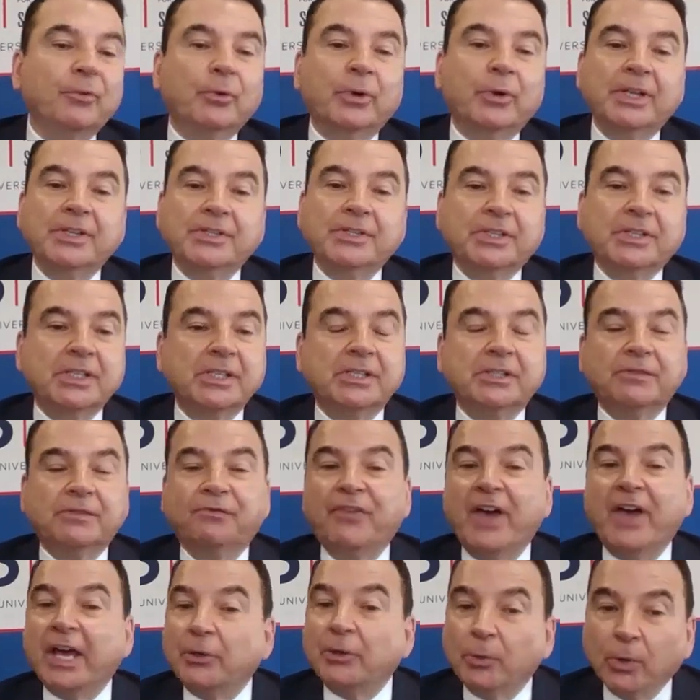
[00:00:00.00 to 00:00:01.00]
for instance,
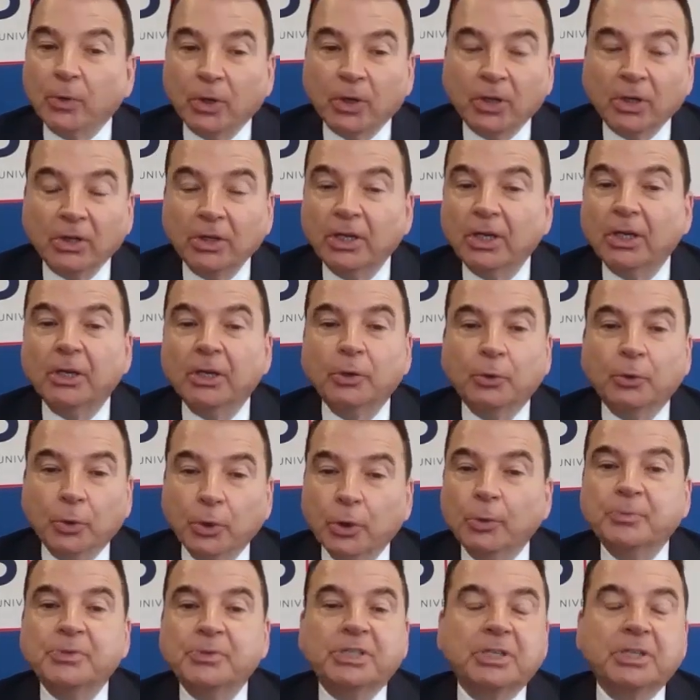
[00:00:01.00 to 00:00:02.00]
federal
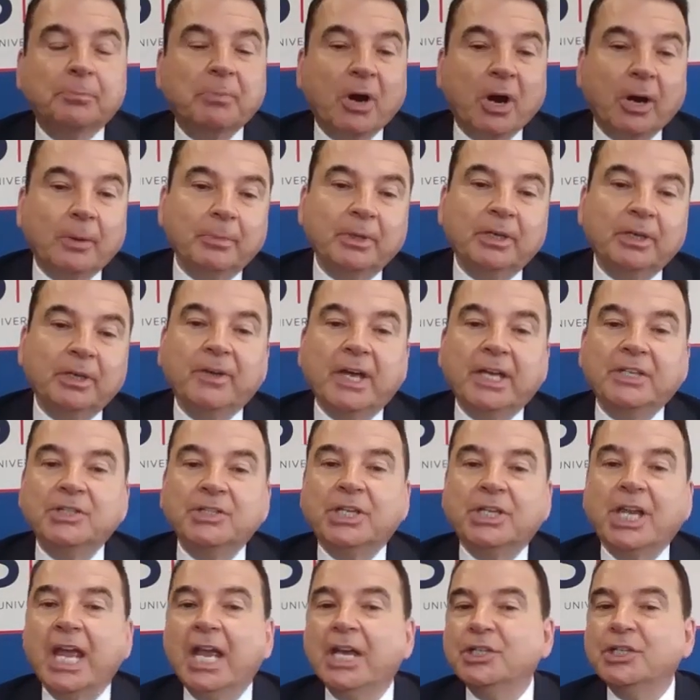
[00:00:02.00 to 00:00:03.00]
groups, Department of
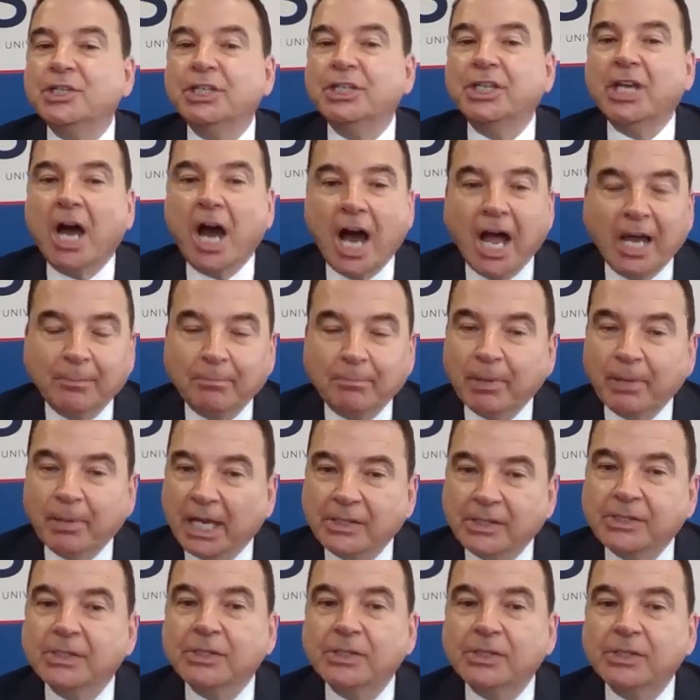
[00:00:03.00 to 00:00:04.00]
Education,
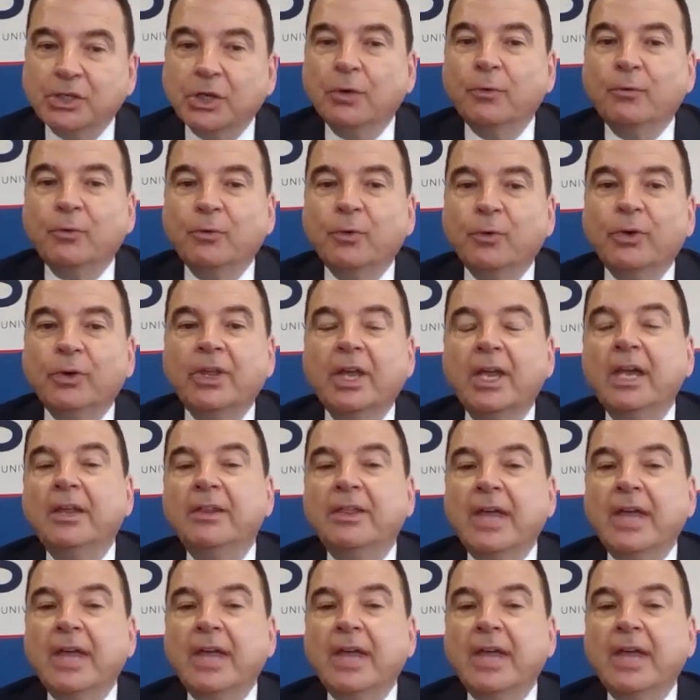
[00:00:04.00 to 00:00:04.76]
IPEDS, and so forth,